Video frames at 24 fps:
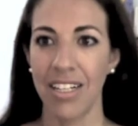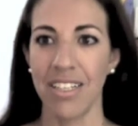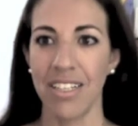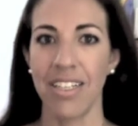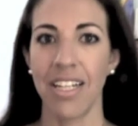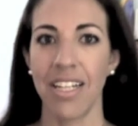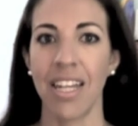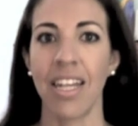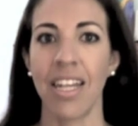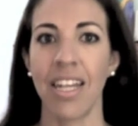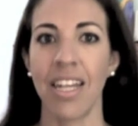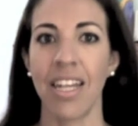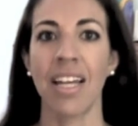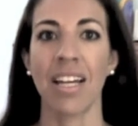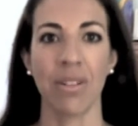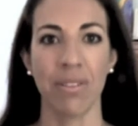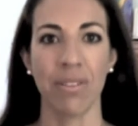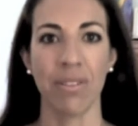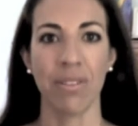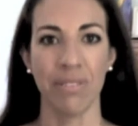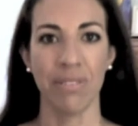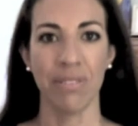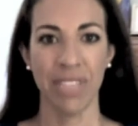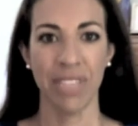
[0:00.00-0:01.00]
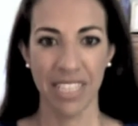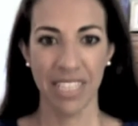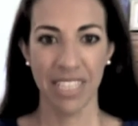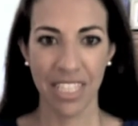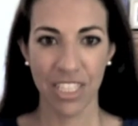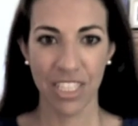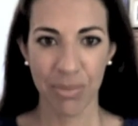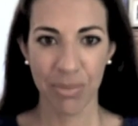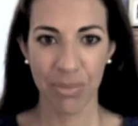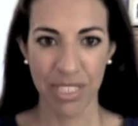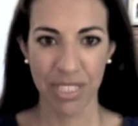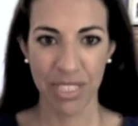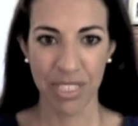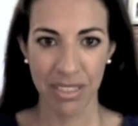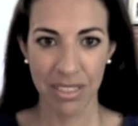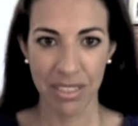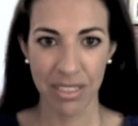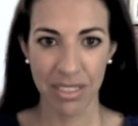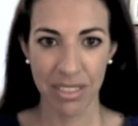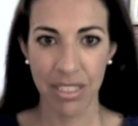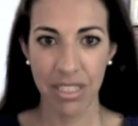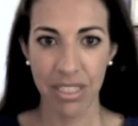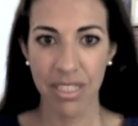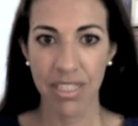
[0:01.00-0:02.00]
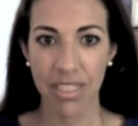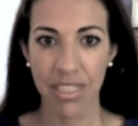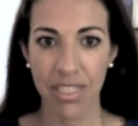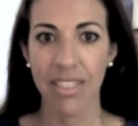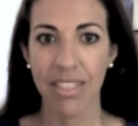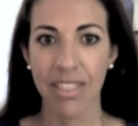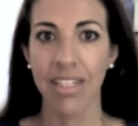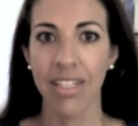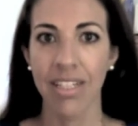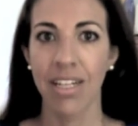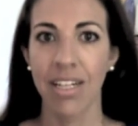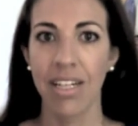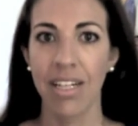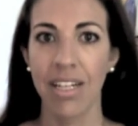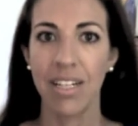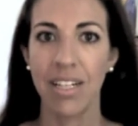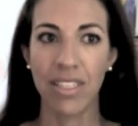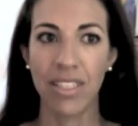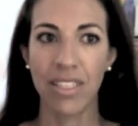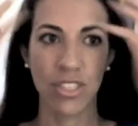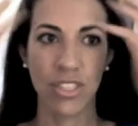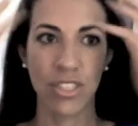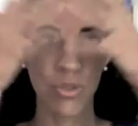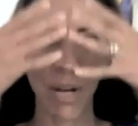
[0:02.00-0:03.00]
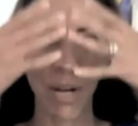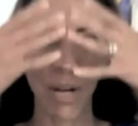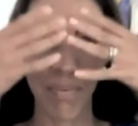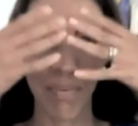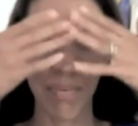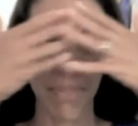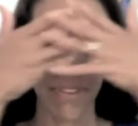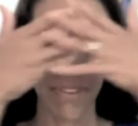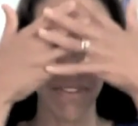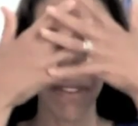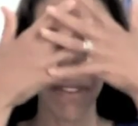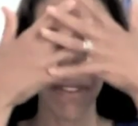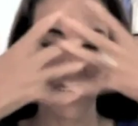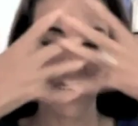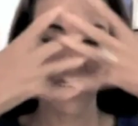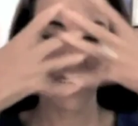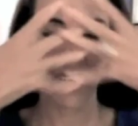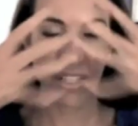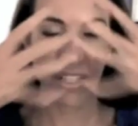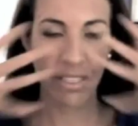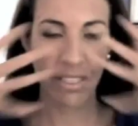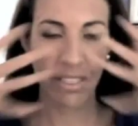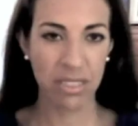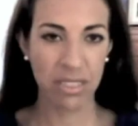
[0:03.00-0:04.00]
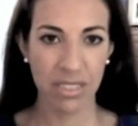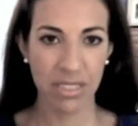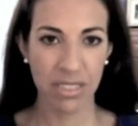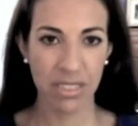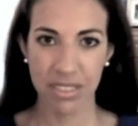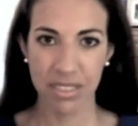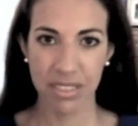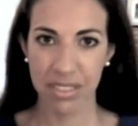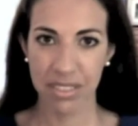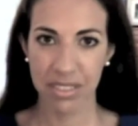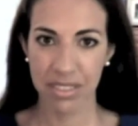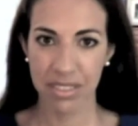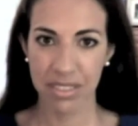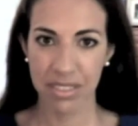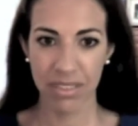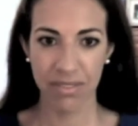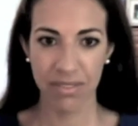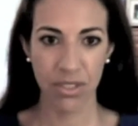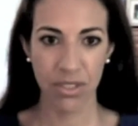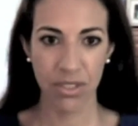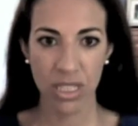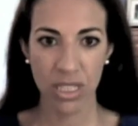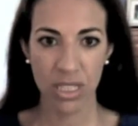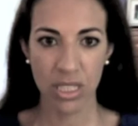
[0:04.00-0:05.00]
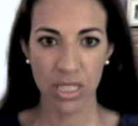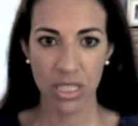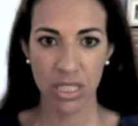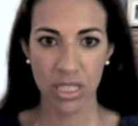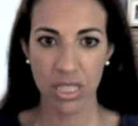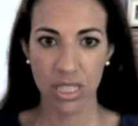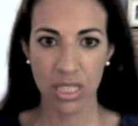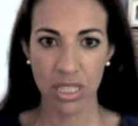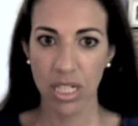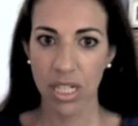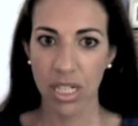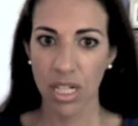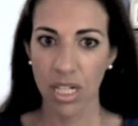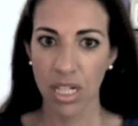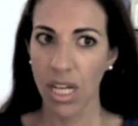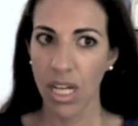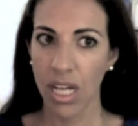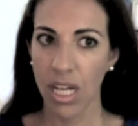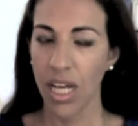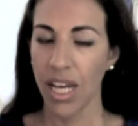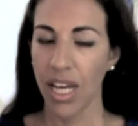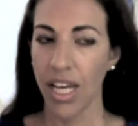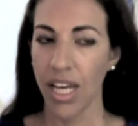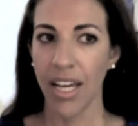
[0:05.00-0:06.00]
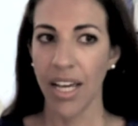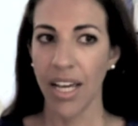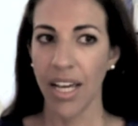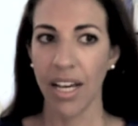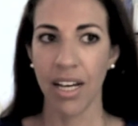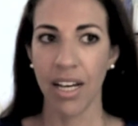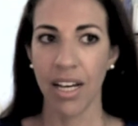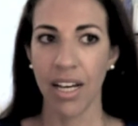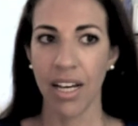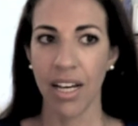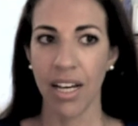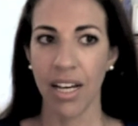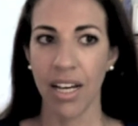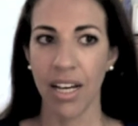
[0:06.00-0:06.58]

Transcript: let go of the attachments, drop the veils of illusion, and